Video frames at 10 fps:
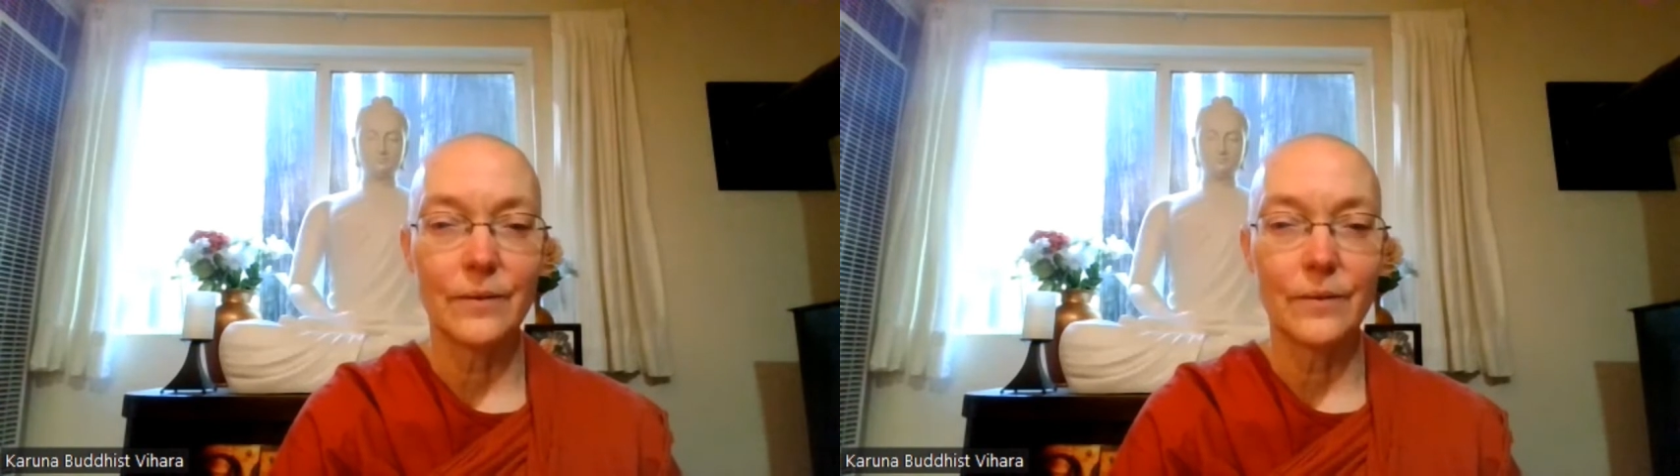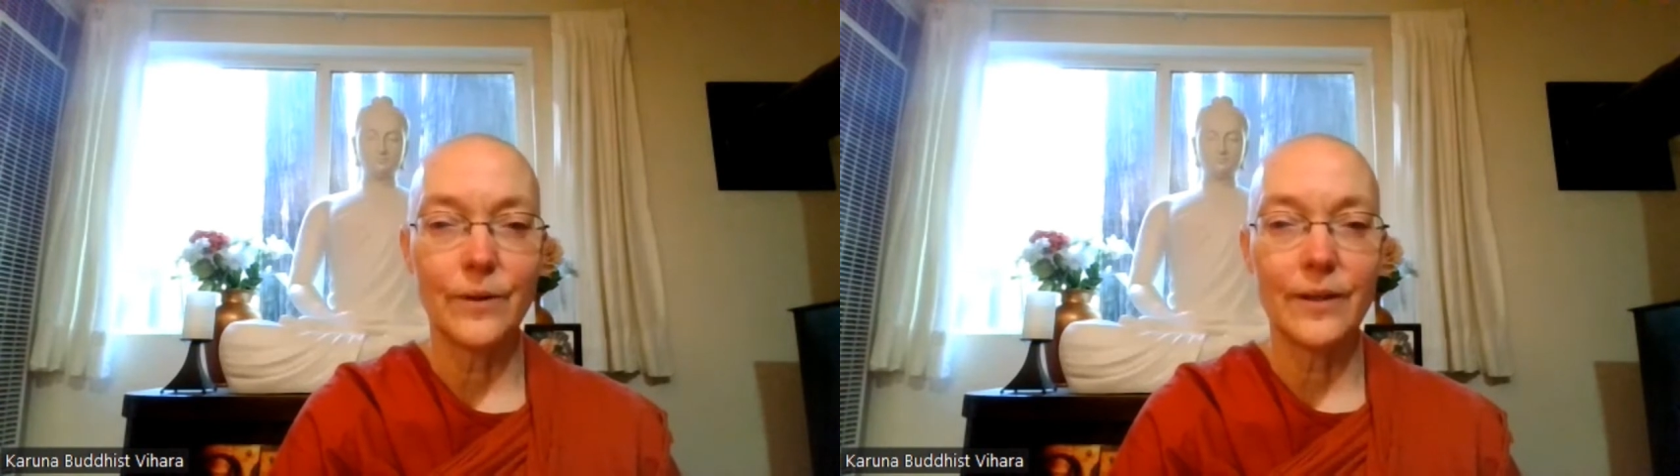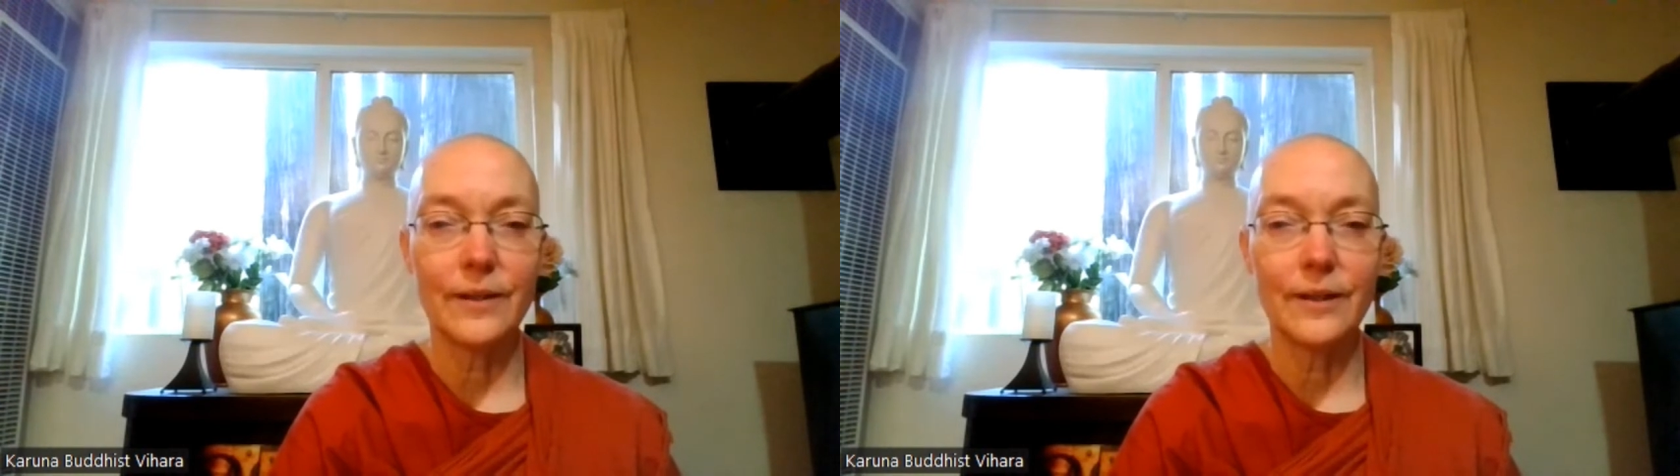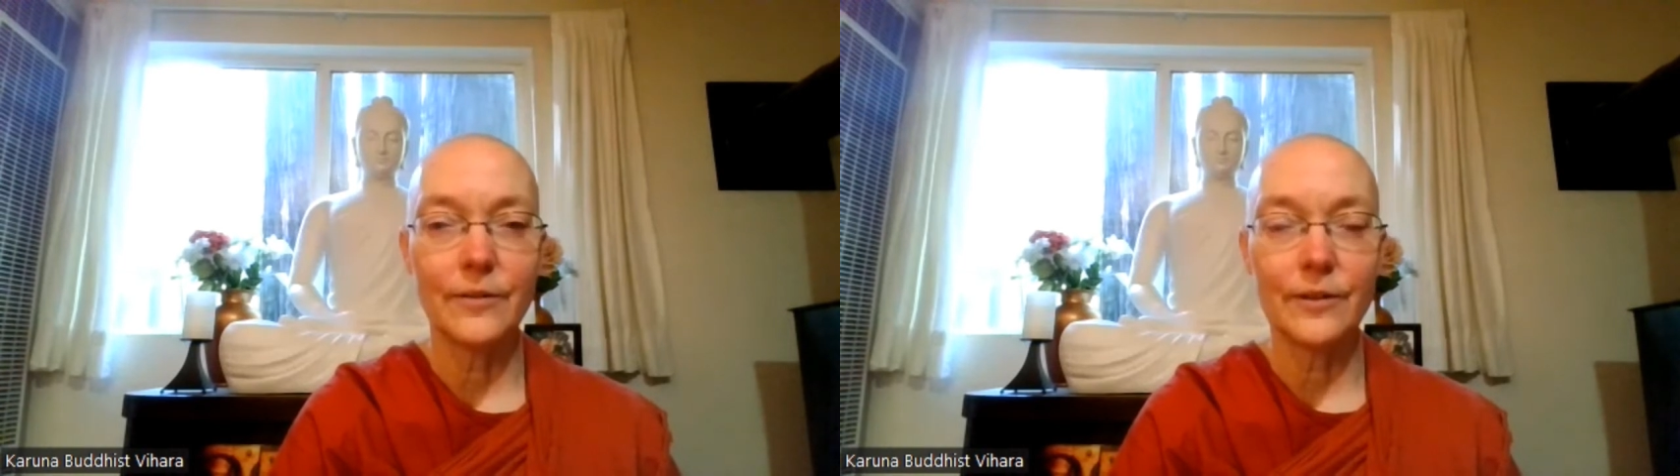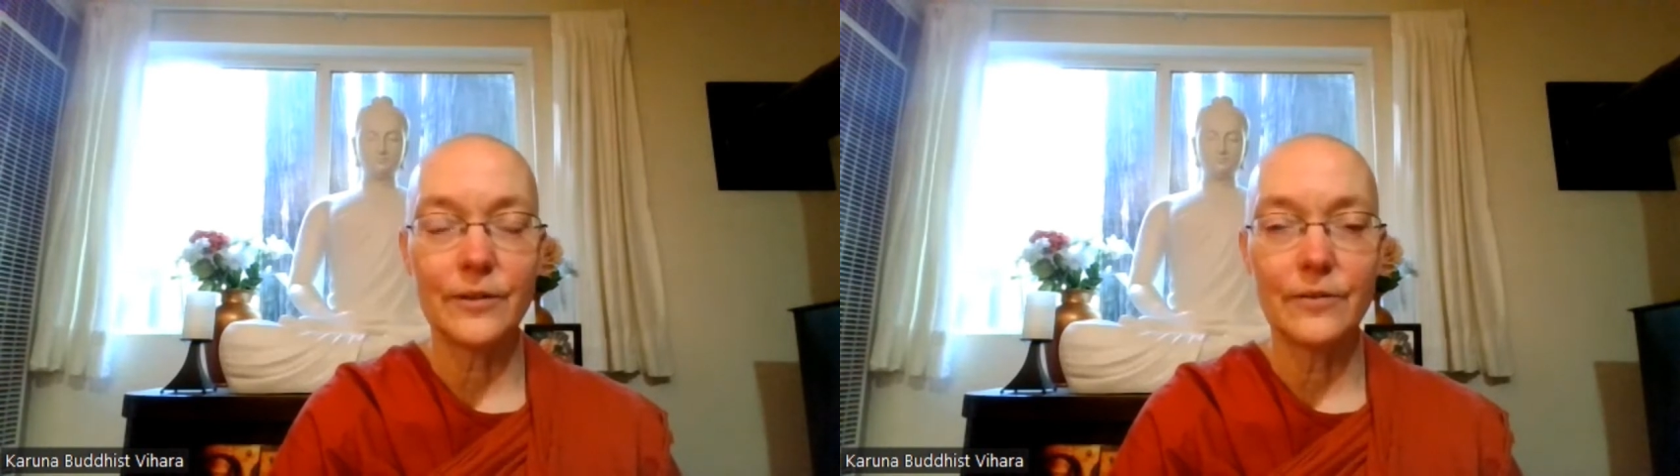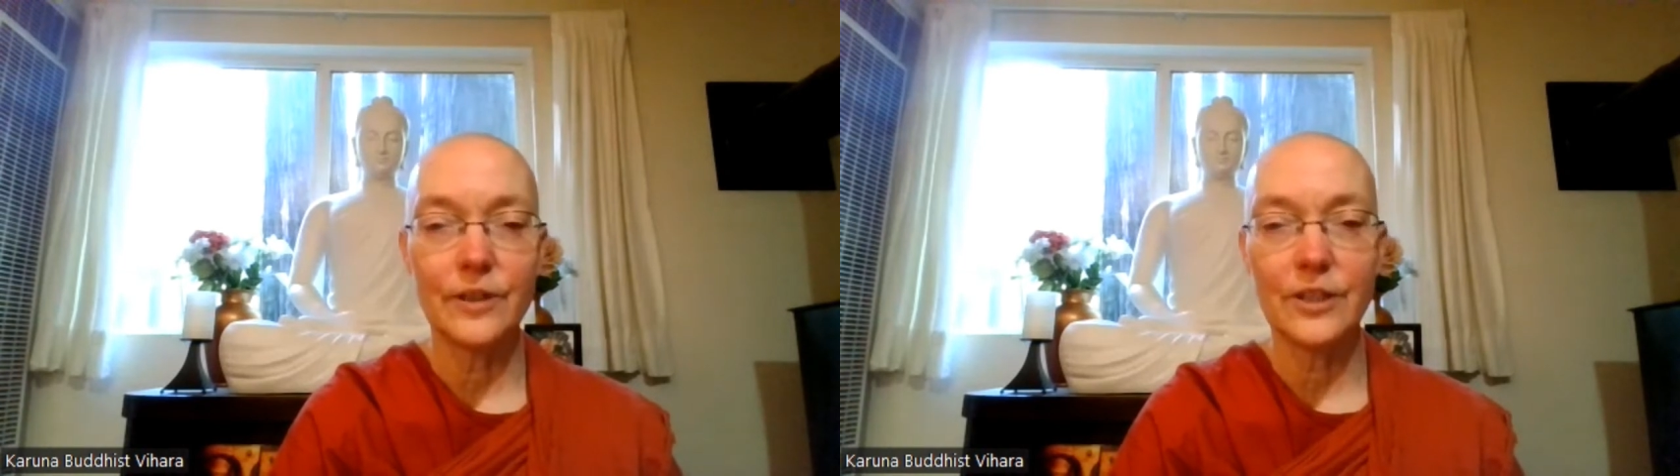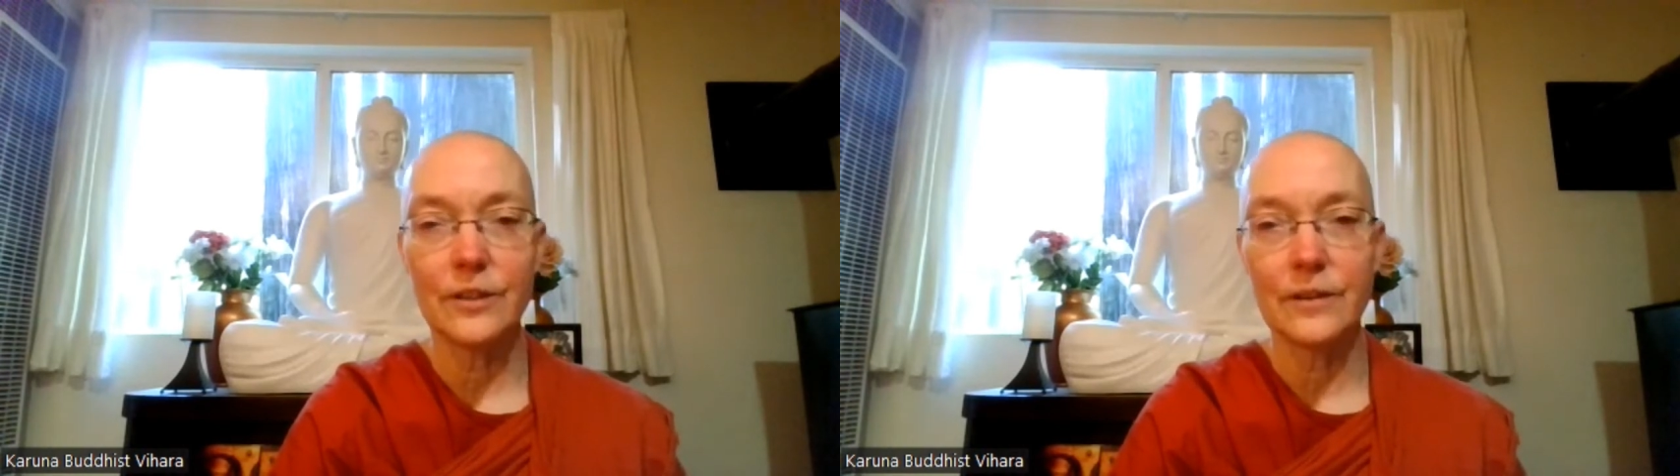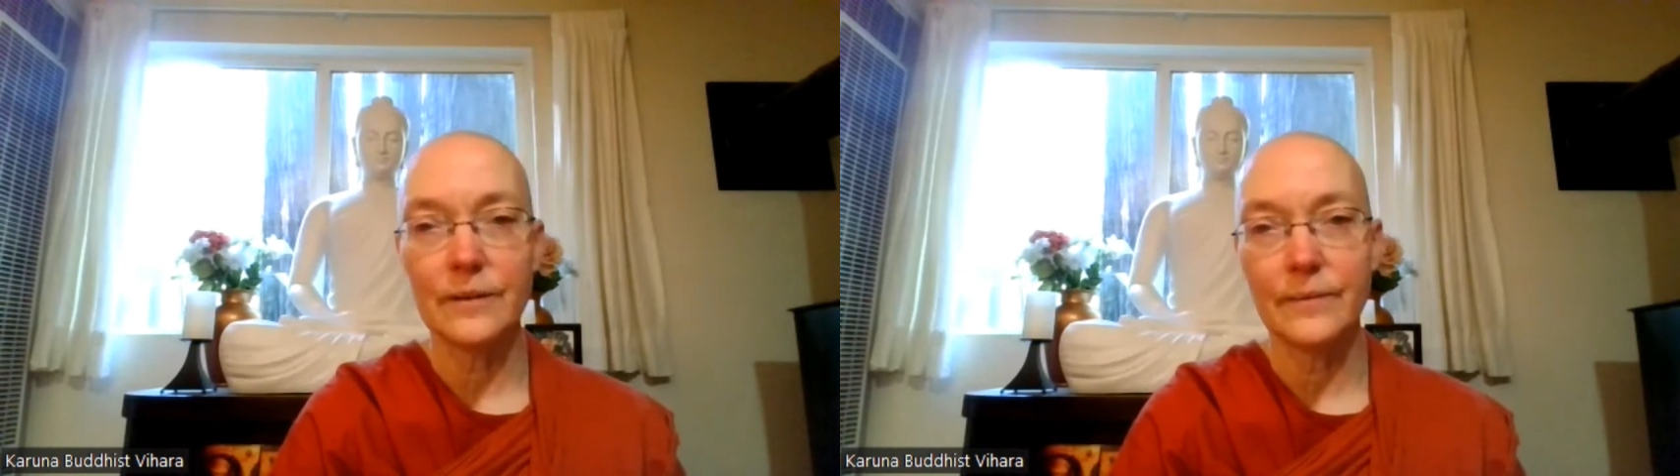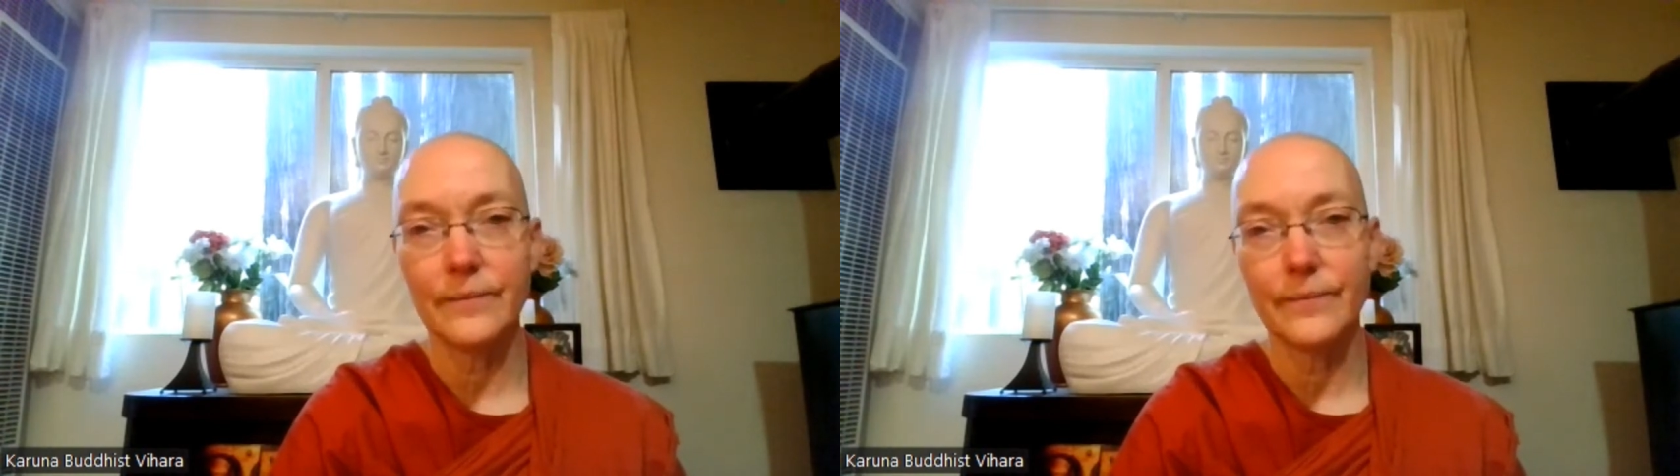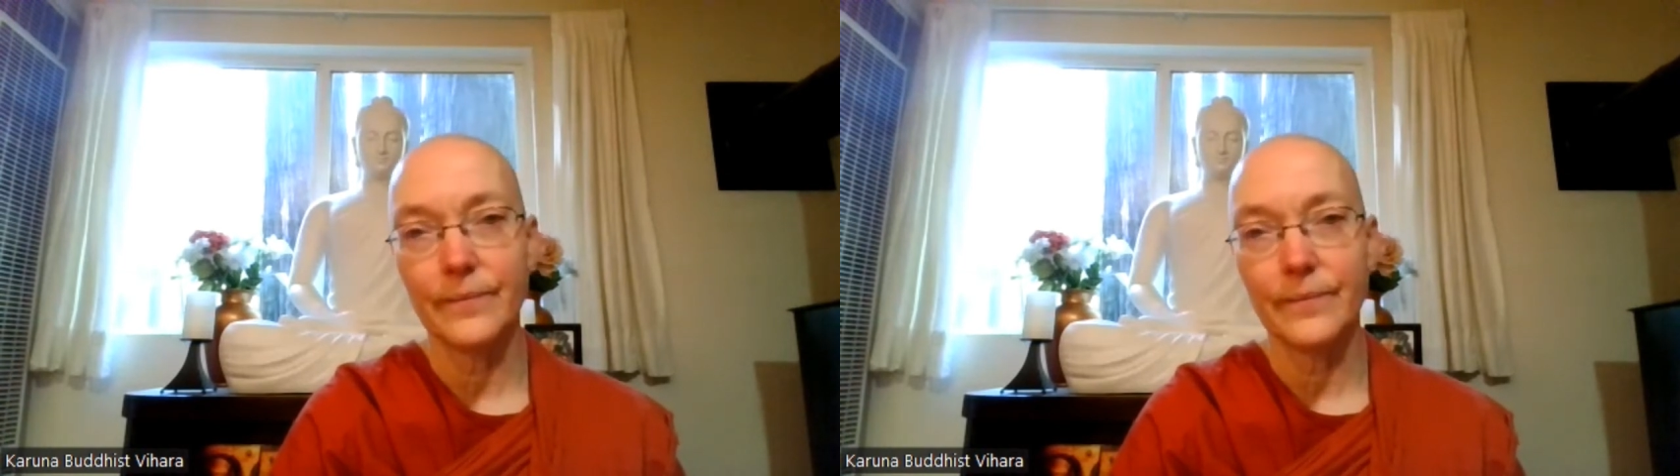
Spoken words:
with enough conviction.